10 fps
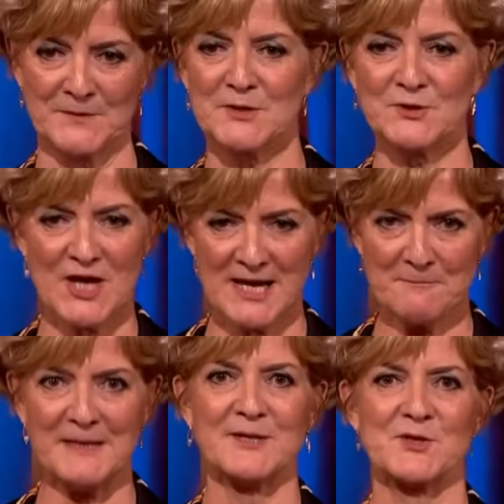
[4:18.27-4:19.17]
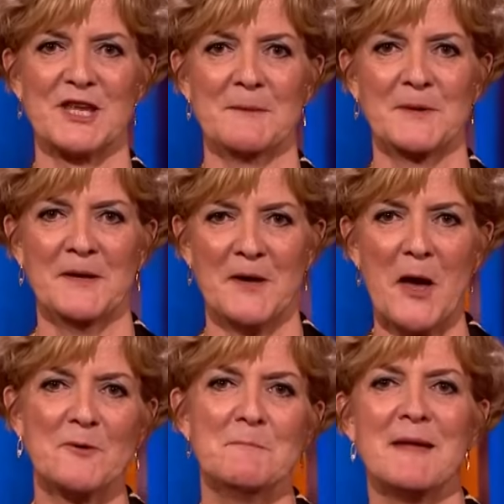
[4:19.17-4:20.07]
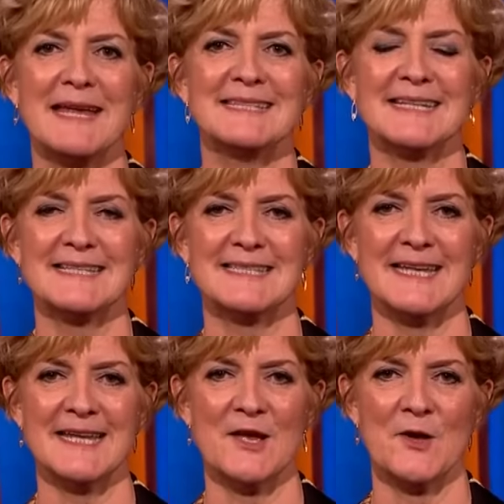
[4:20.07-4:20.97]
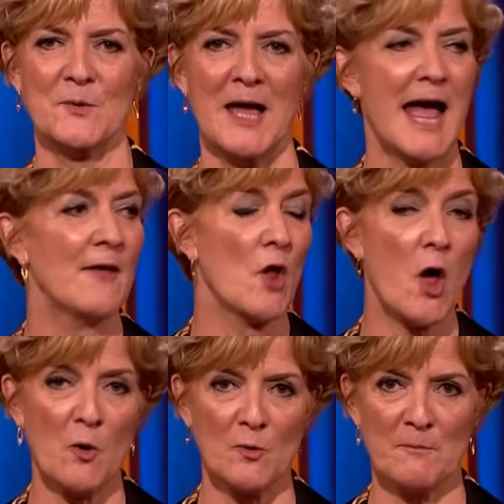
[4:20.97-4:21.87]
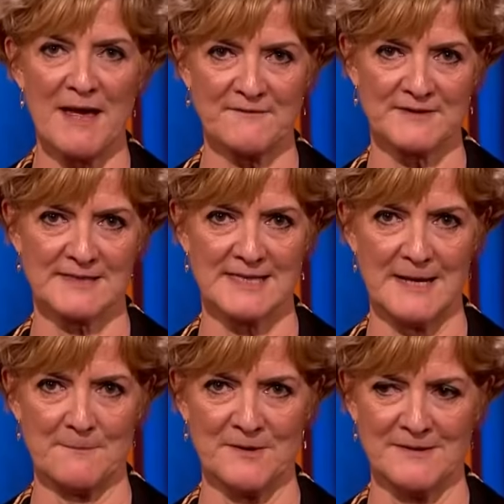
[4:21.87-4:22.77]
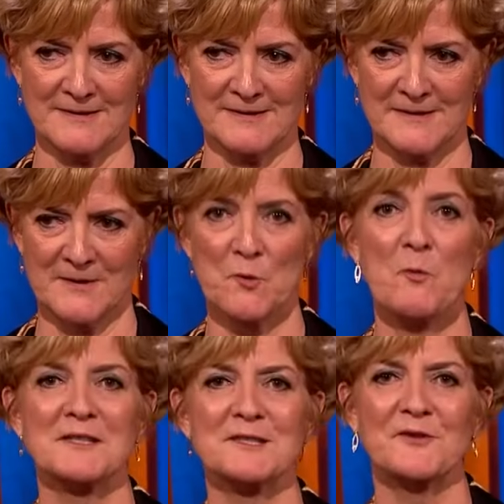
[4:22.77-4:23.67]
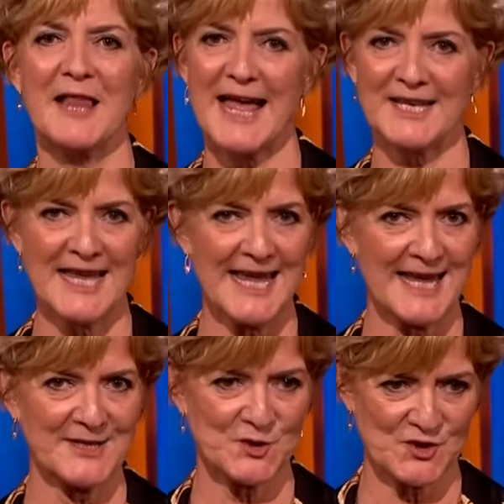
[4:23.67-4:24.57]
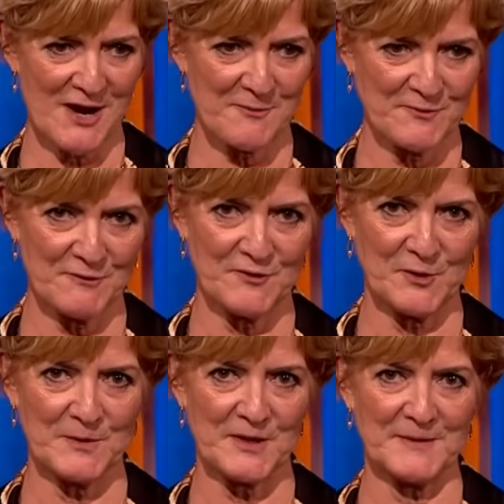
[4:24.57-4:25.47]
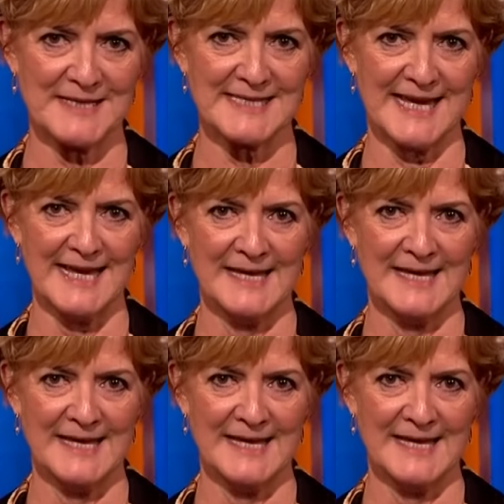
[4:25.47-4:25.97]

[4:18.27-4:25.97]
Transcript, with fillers: To Jane Millichip, our amazing CEO, and the whole BAFTA team, the wonderful Anna Higgs, chair of the film committee,